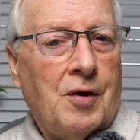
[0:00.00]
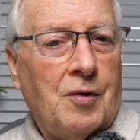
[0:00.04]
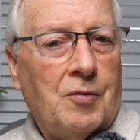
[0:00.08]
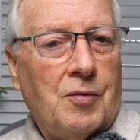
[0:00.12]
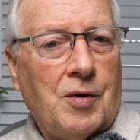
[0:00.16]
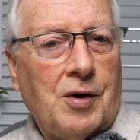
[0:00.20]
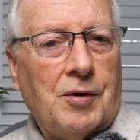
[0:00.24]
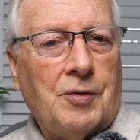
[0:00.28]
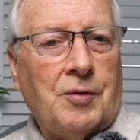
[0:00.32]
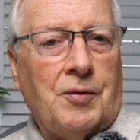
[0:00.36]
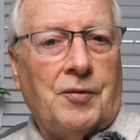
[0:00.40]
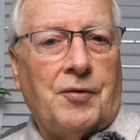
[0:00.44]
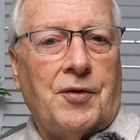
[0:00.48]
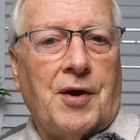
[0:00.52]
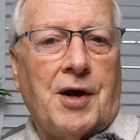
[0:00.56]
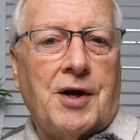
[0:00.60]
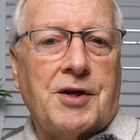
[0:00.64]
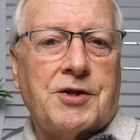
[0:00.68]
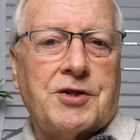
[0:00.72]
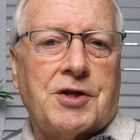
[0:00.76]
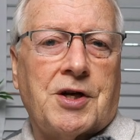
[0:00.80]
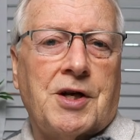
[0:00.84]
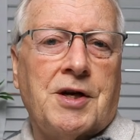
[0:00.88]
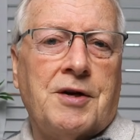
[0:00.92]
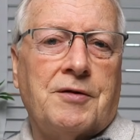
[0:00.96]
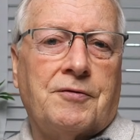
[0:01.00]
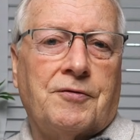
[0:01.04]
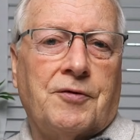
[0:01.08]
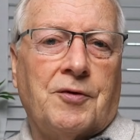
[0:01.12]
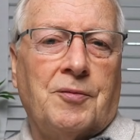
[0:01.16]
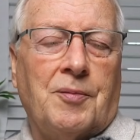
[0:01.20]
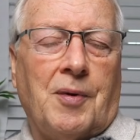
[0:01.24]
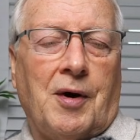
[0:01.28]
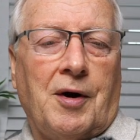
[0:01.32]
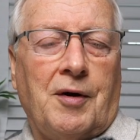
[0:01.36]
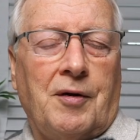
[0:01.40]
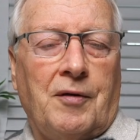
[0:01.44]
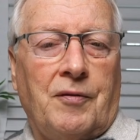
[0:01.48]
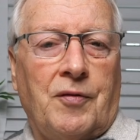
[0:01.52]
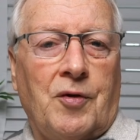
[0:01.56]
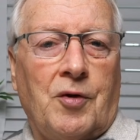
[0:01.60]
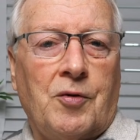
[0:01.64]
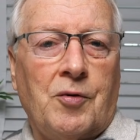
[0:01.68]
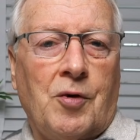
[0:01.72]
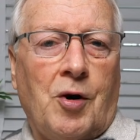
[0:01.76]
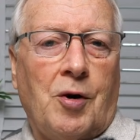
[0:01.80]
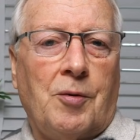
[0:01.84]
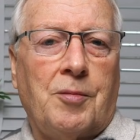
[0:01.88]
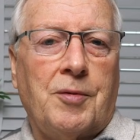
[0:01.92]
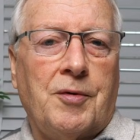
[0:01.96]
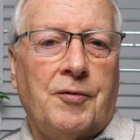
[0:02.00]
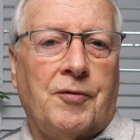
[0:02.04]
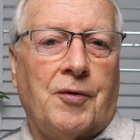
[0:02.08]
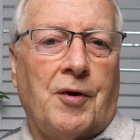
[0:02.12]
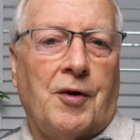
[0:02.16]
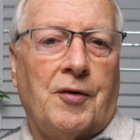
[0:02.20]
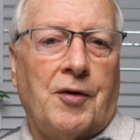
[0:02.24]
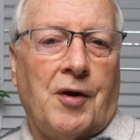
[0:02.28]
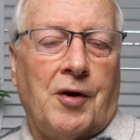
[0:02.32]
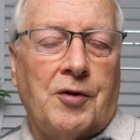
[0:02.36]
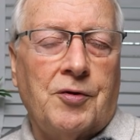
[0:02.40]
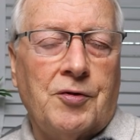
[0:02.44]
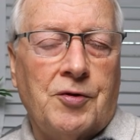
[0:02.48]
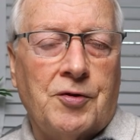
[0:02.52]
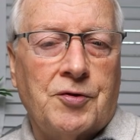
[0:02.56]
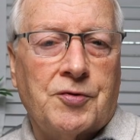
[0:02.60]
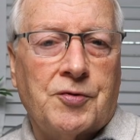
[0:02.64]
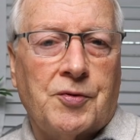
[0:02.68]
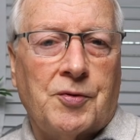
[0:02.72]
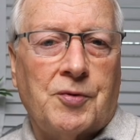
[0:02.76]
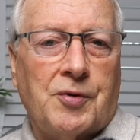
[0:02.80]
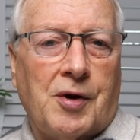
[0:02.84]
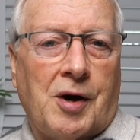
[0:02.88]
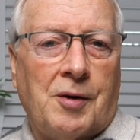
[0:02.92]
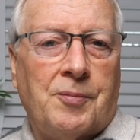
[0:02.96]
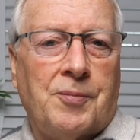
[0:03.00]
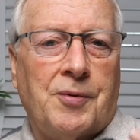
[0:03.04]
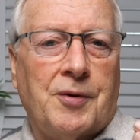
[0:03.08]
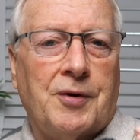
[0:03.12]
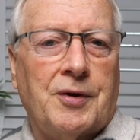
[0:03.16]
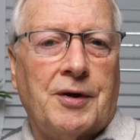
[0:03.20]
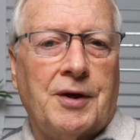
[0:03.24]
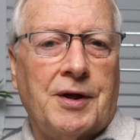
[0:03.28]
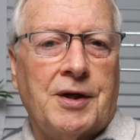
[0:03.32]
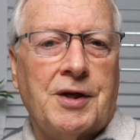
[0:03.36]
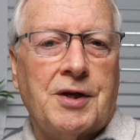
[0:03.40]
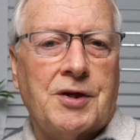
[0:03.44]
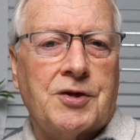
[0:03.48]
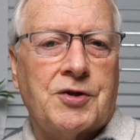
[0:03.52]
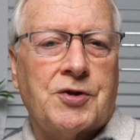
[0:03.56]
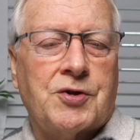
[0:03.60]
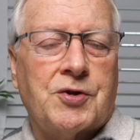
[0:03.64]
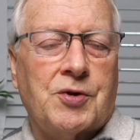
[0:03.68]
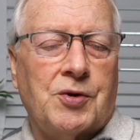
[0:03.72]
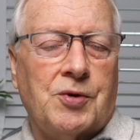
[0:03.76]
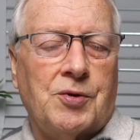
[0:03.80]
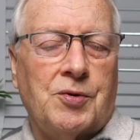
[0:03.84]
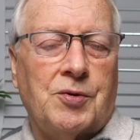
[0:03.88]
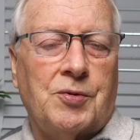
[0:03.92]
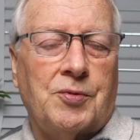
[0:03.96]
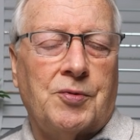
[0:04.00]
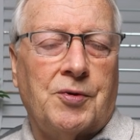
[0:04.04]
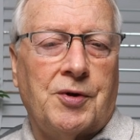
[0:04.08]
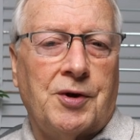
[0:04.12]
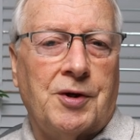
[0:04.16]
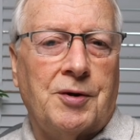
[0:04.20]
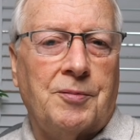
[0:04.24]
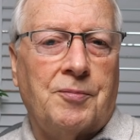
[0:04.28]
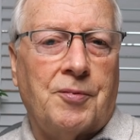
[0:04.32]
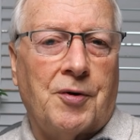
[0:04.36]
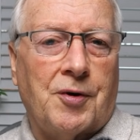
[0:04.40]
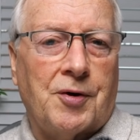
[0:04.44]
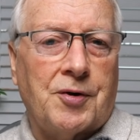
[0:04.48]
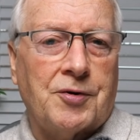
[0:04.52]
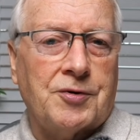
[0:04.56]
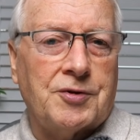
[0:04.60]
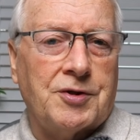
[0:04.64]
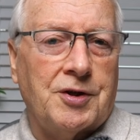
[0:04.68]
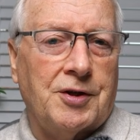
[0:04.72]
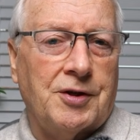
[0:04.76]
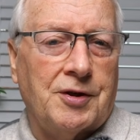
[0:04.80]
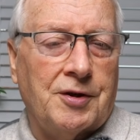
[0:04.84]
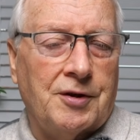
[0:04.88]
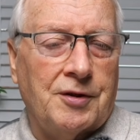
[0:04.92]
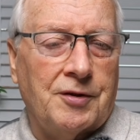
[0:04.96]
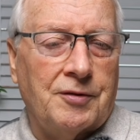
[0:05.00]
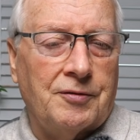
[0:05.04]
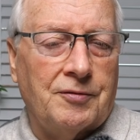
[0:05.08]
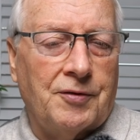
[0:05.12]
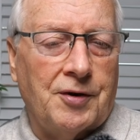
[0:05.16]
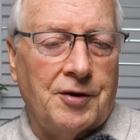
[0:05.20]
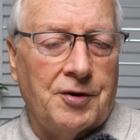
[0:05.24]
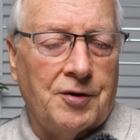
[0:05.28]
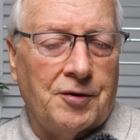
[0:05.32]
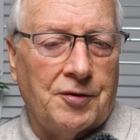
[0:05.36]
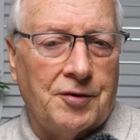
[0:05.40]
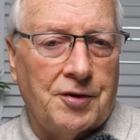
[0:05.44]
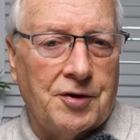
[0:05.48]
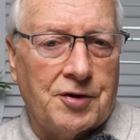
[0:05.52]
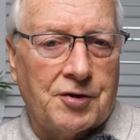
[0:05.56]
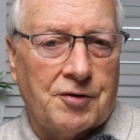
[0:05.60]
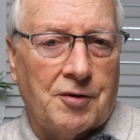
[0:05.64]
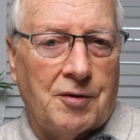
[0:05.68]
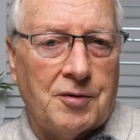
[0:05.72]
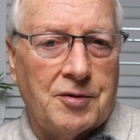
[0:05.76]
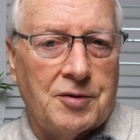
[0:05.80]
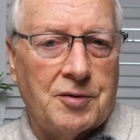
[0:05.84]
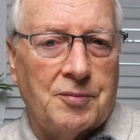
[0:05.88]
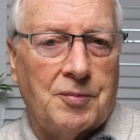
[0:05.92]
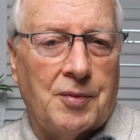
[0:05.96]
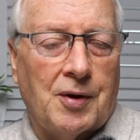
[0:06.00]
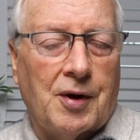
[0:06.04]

Well, that's it for my review. Hope you found that useful. I'll put links to the product in the video description